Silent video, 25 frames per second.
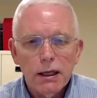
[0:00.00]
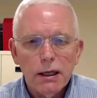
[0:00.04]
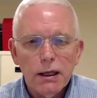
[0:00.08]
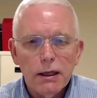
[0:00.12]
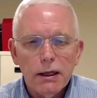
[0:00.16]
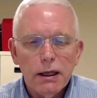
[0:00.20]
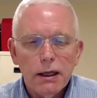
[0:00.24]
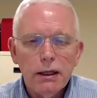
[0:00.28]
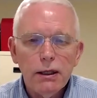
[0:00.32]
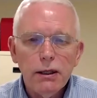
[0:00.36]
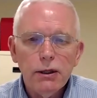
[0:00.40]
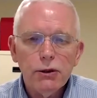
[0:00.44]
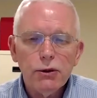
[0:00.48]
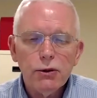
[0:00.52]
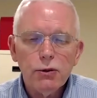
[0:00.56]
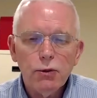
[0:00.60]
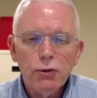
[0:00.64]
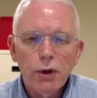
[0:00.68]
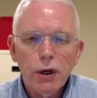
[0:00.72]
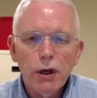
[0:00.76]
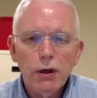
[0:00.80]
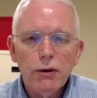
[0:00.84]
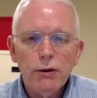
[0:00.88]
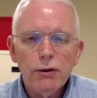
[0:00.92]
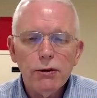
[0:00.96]
That is,
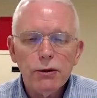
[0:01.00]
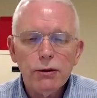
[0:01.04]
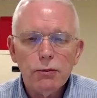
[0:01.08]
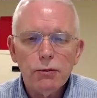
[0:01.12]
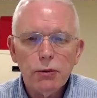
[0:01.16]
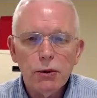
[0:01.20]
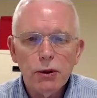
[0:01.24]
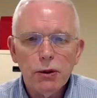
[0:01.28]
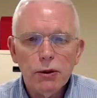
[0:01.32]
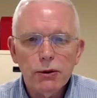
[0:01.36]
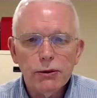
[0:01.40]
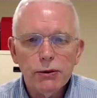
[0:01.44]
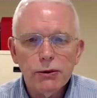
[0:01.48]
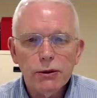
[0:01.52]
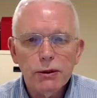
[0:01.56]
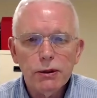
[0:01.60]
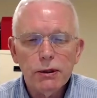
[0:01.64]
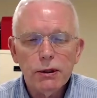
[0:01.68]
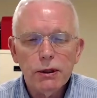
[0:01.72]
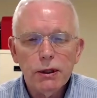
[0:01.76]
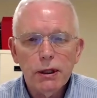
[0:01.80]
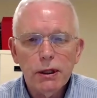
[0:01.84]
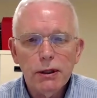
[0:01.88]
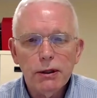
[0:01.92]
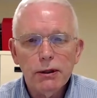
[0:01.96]
where is a person
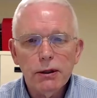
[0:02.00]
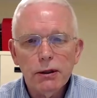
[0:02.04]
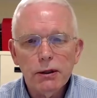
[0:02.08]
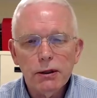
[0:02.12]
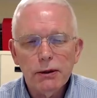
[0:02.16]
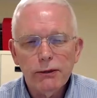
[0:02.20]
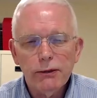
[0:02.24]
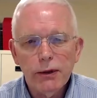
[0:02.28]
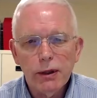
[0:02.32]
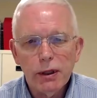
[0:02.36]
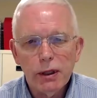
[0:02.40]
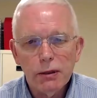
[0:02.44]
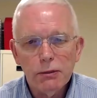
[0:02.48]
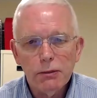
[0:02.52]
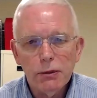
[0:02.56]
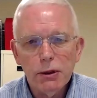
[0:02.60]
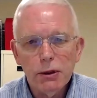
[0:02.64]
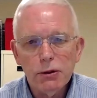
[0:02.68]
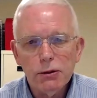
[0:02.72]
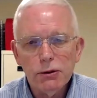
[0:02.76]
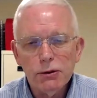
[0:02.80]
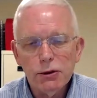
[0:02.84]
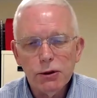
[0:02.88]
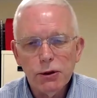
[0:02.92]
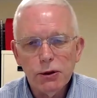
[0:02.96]
in their
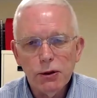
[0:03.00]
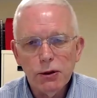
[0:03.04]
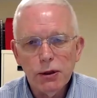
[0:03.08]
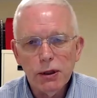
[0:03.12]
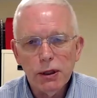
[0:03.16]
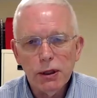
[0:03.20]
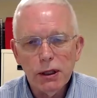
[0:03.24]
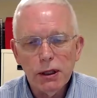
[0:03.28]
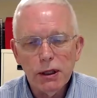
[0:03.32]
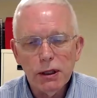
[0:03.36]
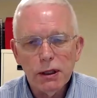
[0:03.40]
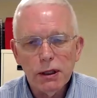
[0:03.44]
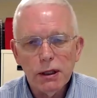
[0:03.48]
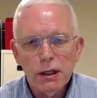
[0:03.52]
developmental journey?